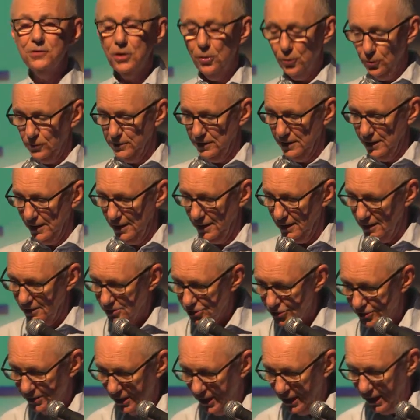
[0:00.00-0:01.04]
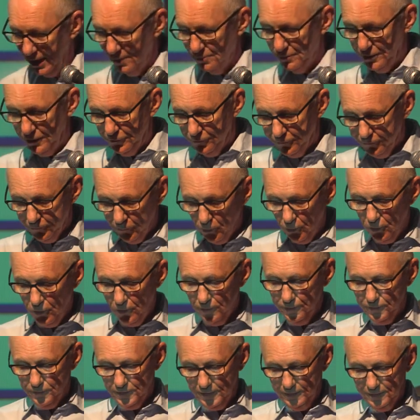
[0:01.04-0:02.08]
golden age before
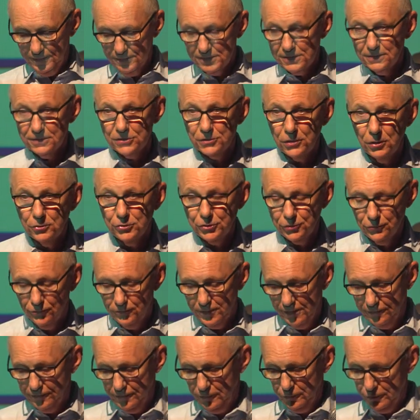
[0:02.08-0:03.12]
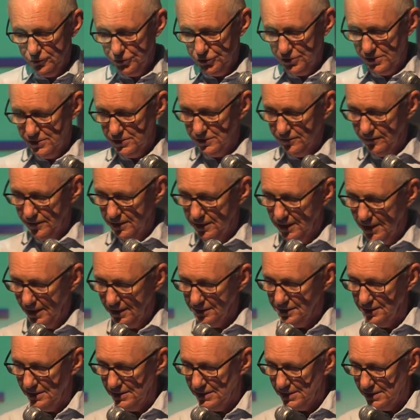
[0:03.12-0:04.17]
the social revolutions of the
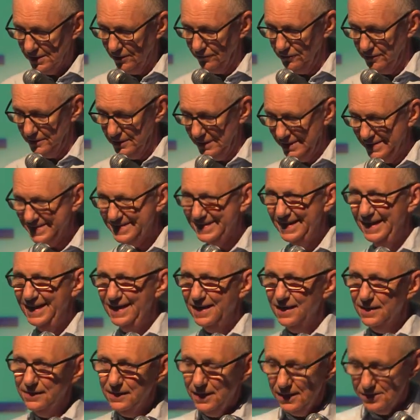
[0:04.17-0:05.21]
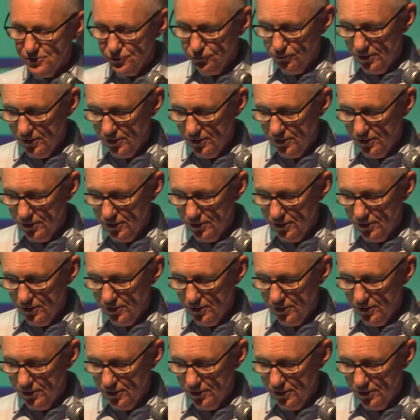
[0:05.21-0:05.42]
1970s. And that's